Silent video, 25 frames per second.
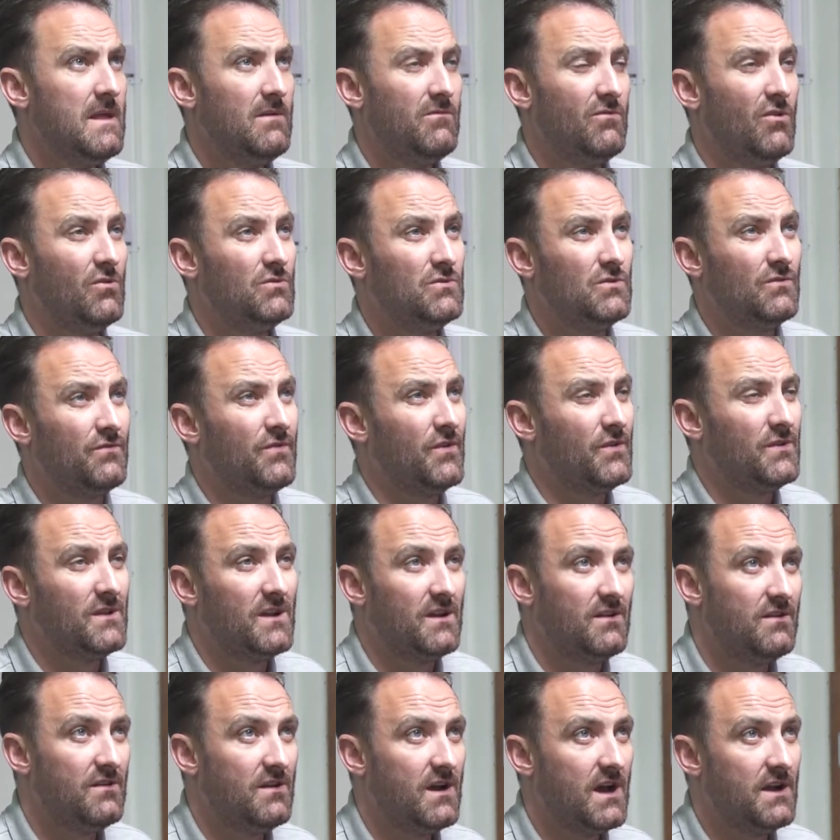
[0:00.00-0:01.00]
I also found
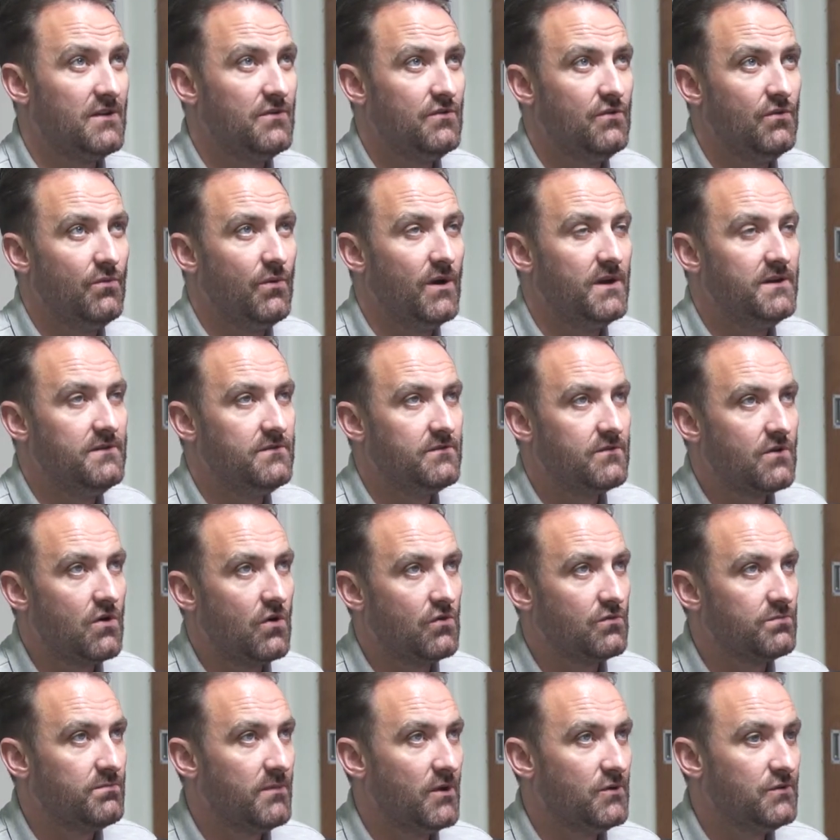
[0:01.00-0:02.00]
a new one
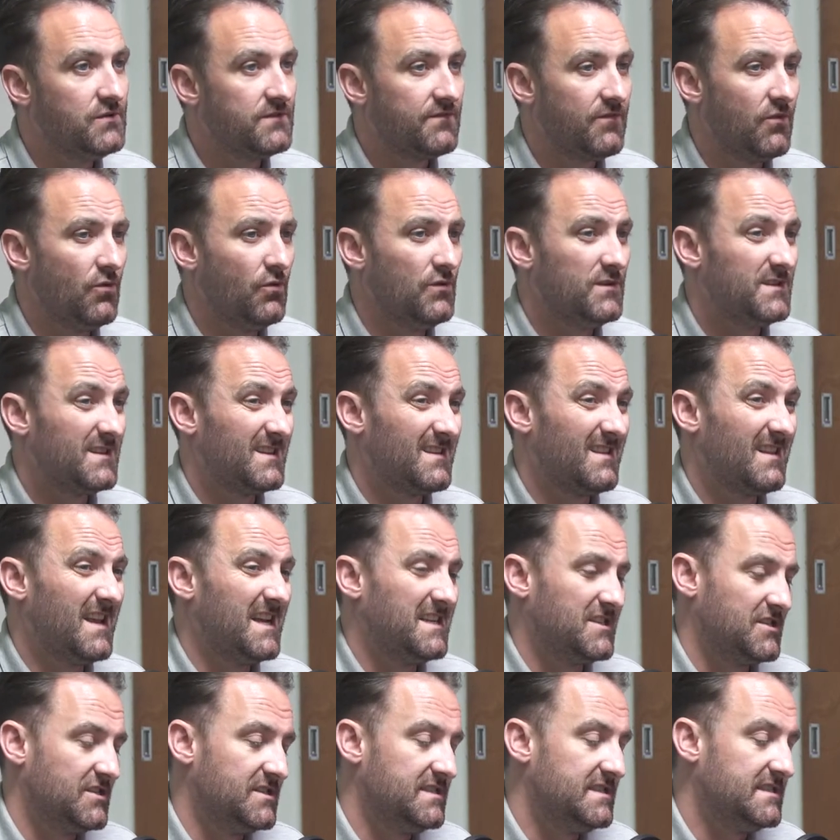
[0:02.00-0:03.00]
called Mouseflow. It's
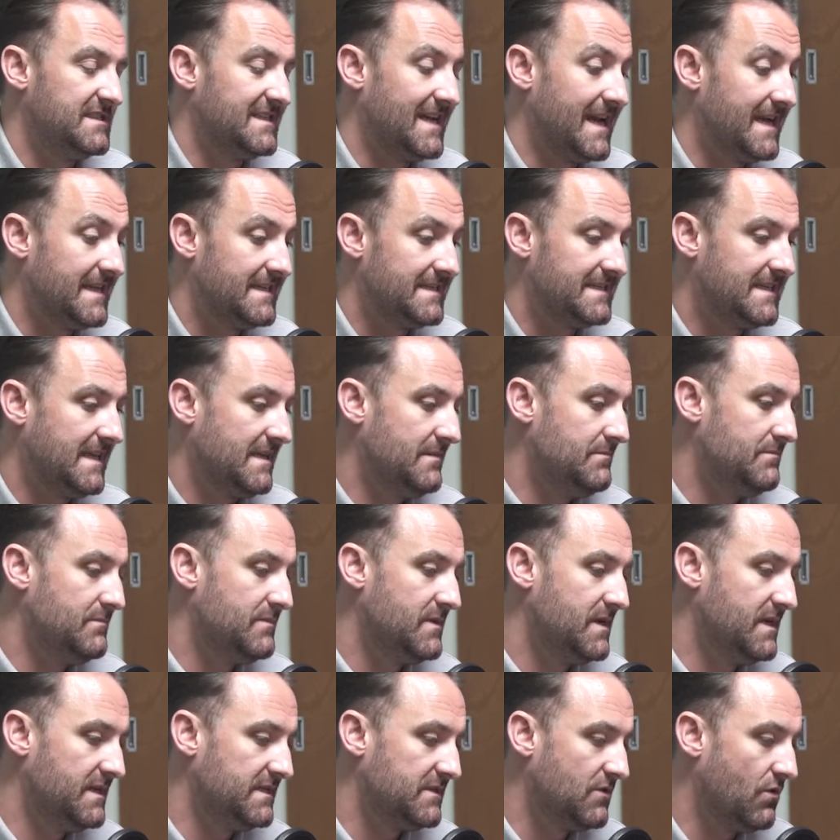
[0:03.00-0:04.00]
literally exact same
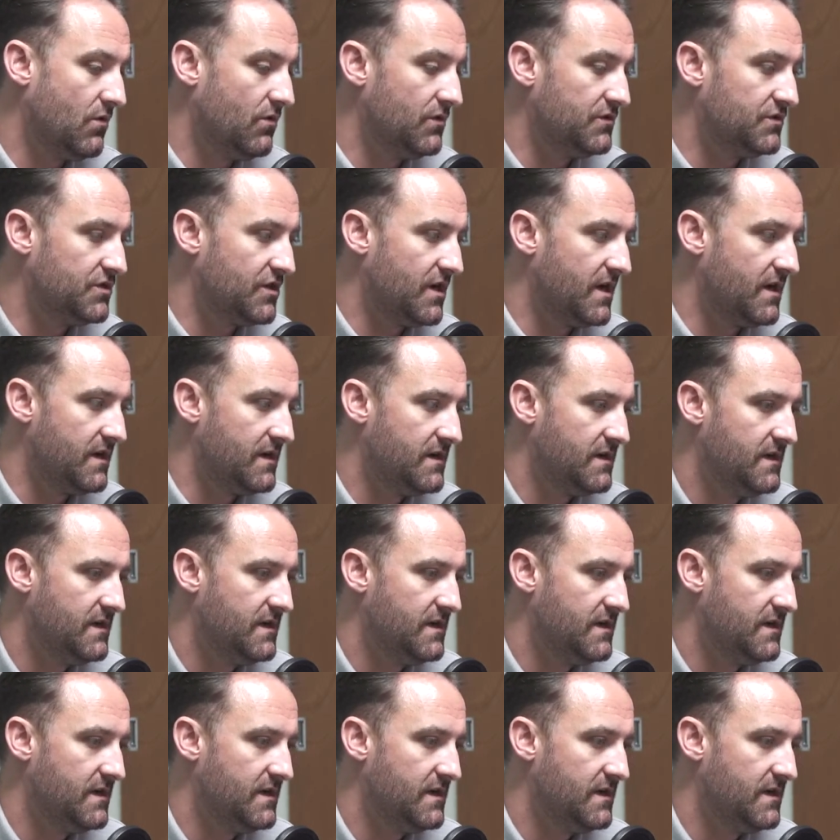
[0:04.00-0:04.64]
as Hotjar,